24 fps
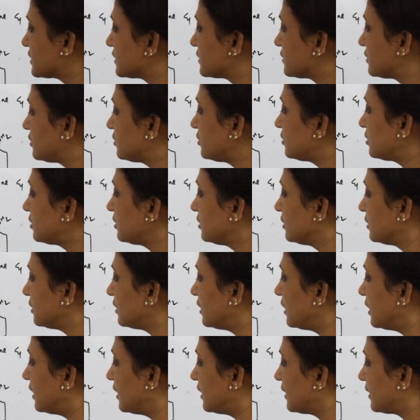is your
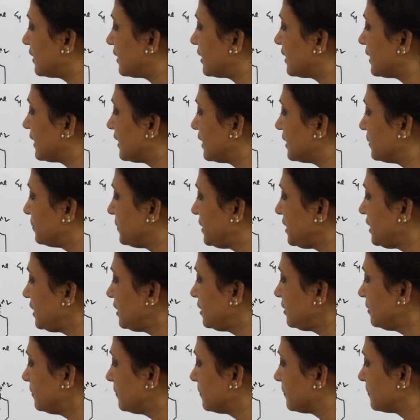aryl
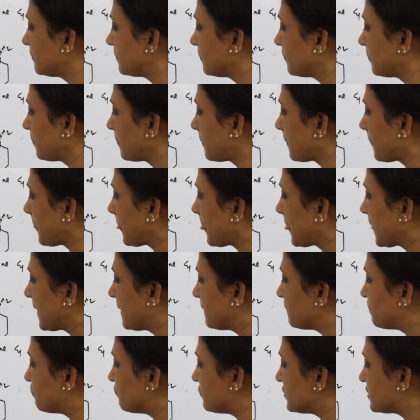amine.
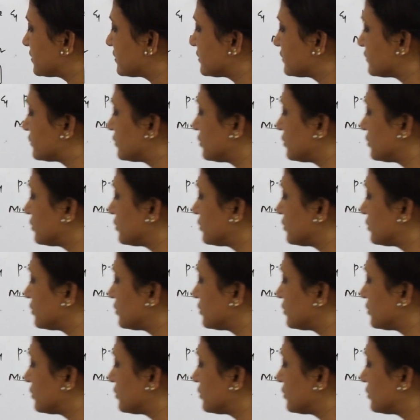This is